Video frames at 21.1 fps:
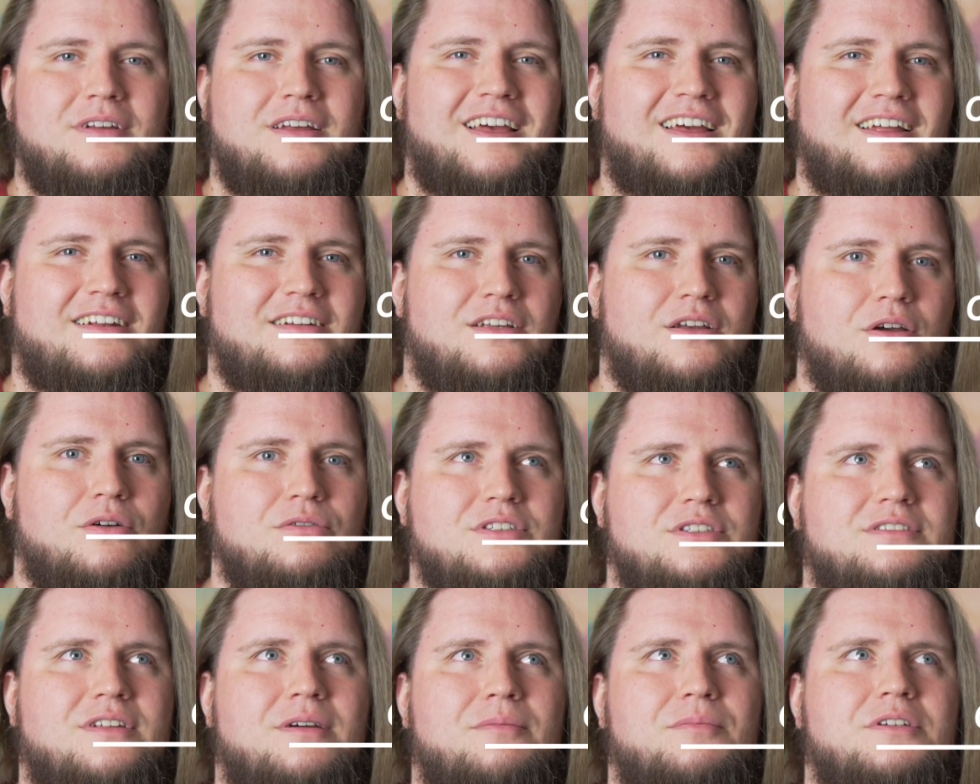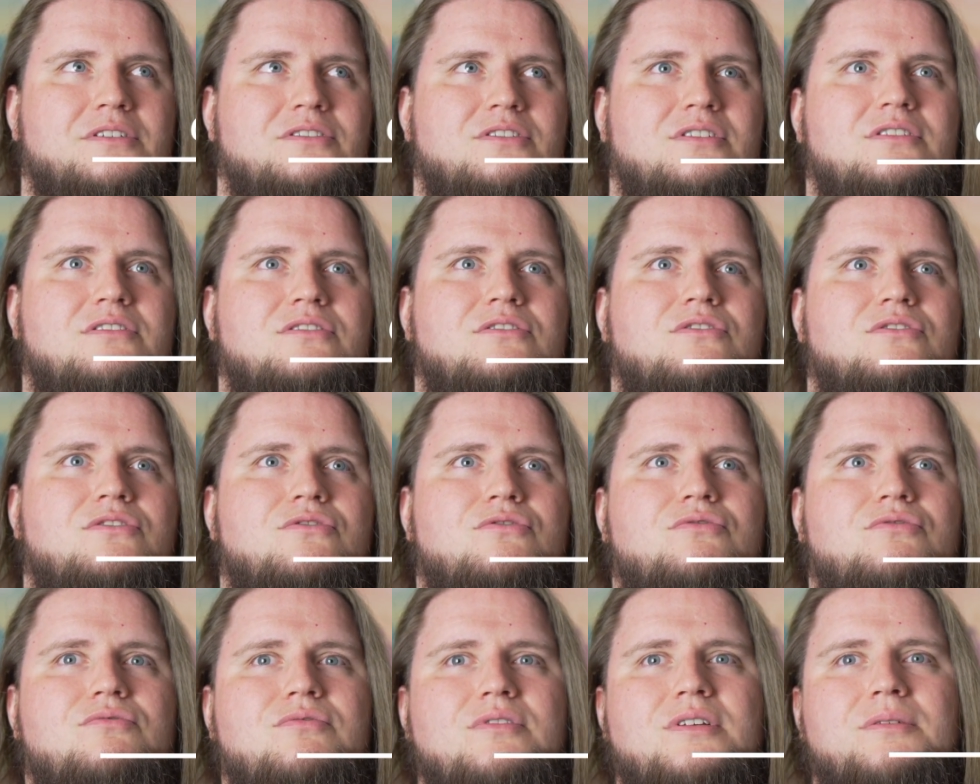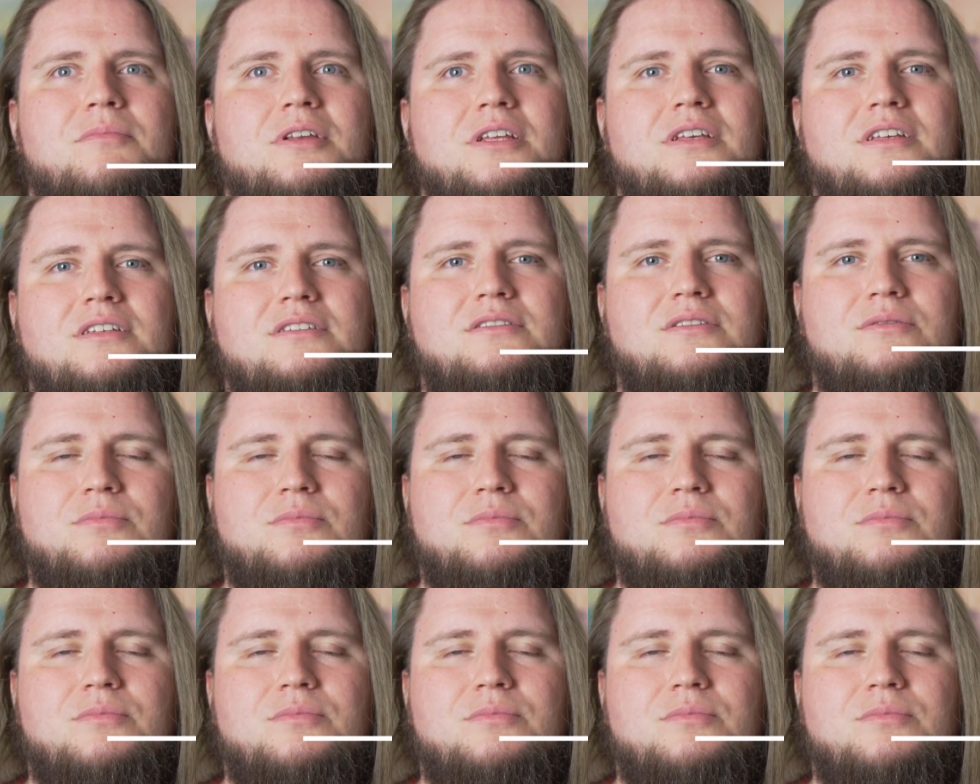And CodeSnap is extremely easy